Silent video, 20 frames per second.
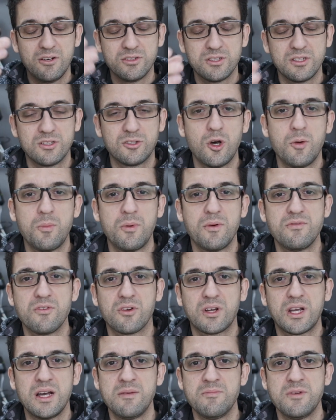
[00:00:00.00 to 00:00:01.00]
the top of your
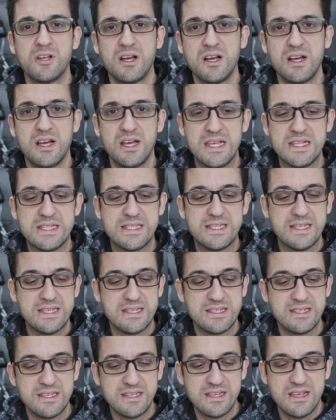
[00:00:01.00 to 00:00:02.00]
camera, it's
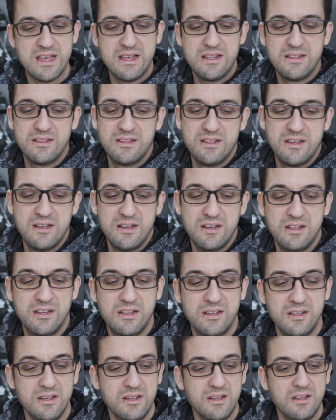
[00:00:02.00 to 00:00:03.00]
easy, and
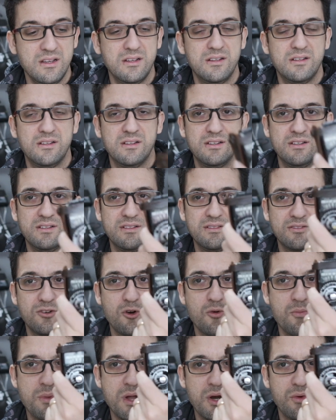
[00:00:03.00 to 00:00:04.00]

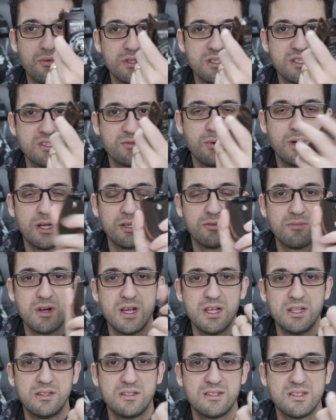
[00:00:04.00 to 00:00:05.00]
compare with this one,
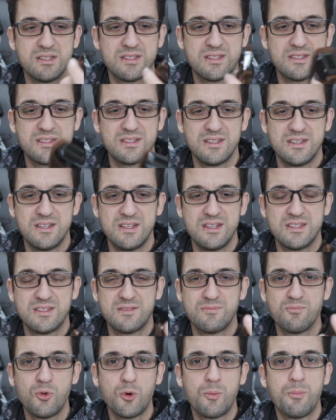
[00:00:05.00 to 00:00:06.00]
right?
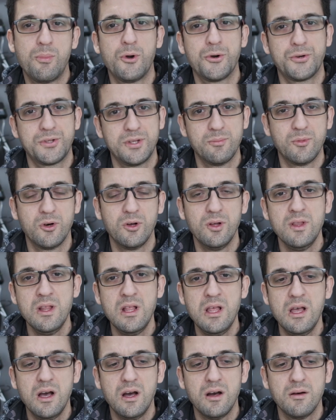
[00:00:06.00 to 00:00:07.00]
It's more portable.
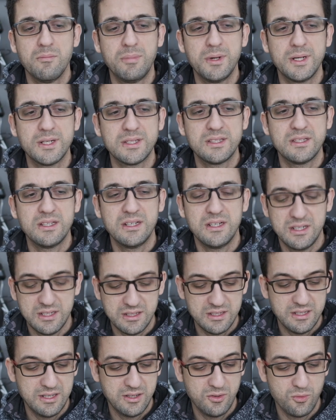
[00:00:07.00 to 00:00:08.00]
But
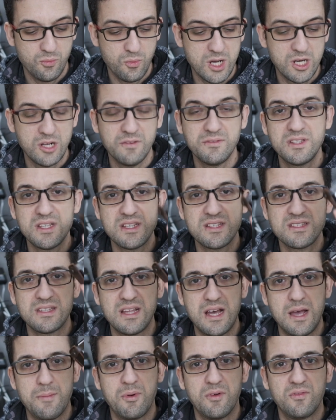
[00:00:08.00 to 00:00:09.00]
one of this
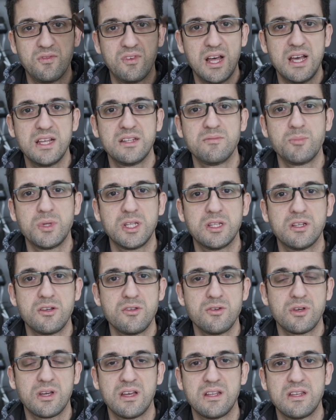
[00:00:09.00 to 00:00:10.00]
type of light meter
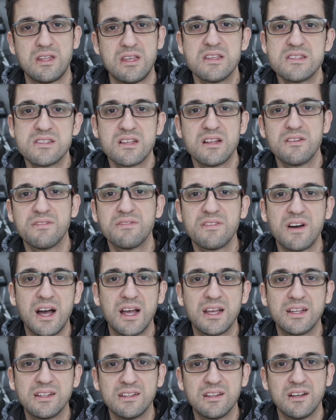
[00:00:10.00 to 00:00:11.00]
you can easily
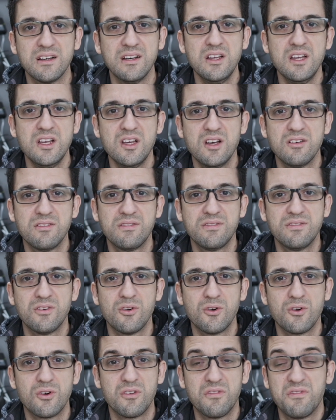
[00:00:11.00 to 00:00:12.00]
find
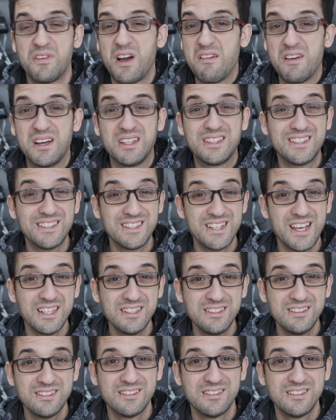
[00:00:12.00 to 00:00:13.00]
for 500 yen.